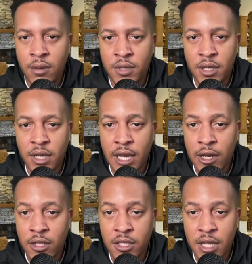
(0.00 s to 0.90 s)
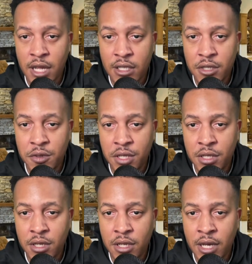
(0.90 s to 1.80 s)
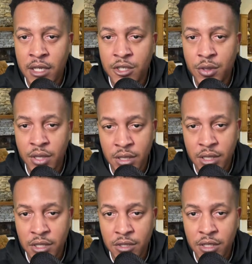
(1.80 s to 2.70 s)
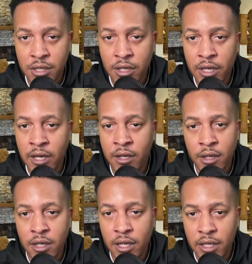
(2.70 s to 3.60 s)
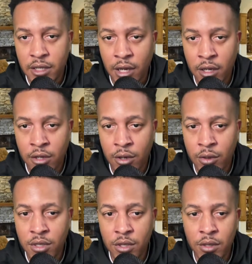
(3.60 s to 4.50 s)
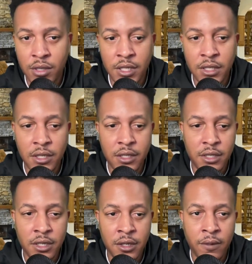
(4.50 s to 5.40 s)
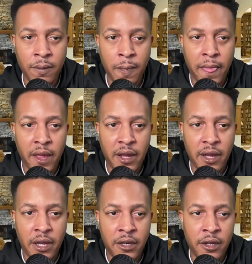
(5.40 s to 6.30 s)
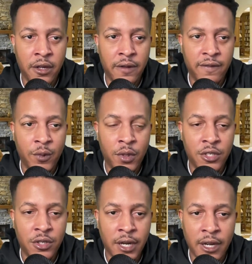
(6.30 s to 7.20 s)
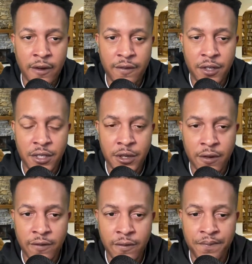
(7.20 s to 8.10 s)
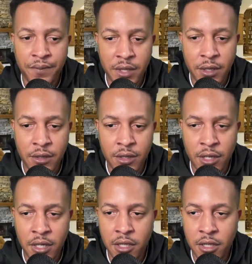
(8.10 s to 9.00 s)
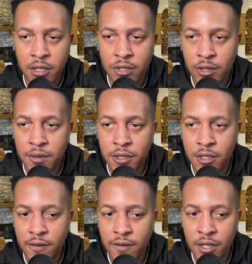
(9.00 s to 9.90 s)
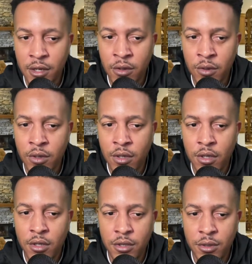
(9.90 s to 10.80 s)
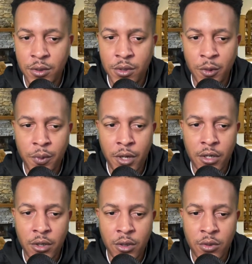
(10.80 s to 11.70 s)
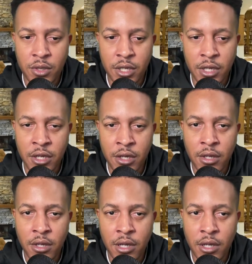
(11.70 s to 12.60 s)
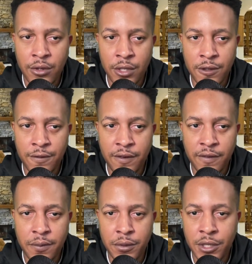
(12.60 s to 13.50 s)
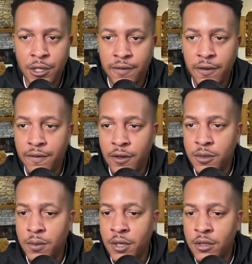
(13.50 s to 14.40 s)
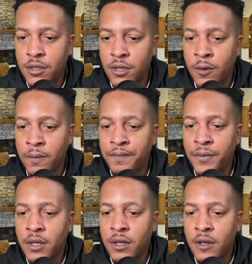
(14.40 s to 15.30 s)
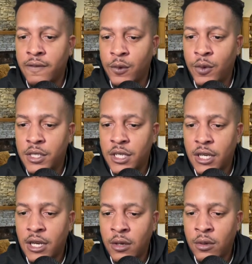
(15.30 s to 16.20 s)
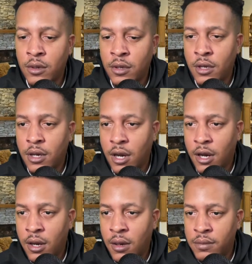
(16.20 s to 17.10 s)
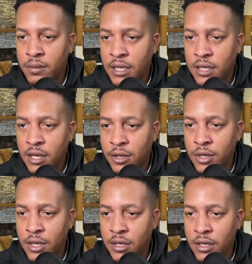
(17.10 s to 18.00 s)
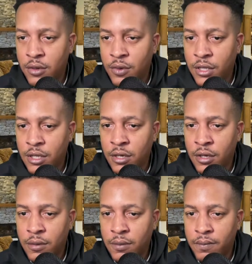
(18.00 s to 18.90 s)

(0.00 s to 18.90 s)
to look at all the stats that you need to look at, trends that you need to look at. It's color coded, so it's easy to see. And if you want to try it out for yourself, there's a link in the description to the video. Use coupon code Skee, and it'll get you 50% off your first month. So if you want to check it out, that's how you get it done right there.